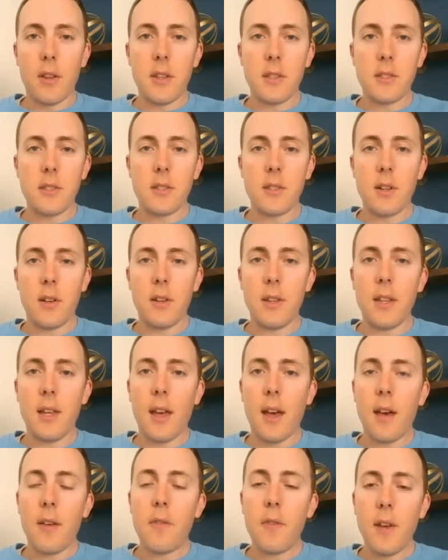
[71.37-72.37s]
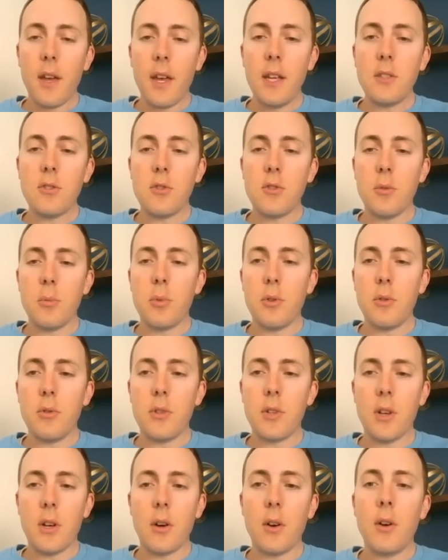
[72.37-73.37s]
This is called the F8
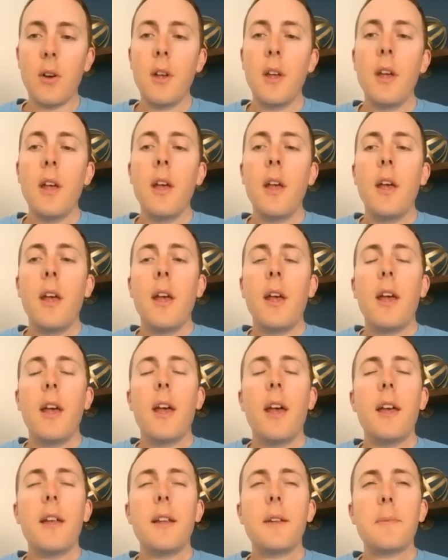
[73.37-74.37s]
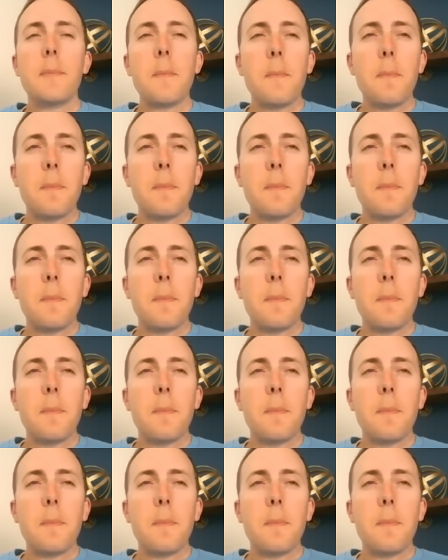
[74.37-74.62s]
Tributo, and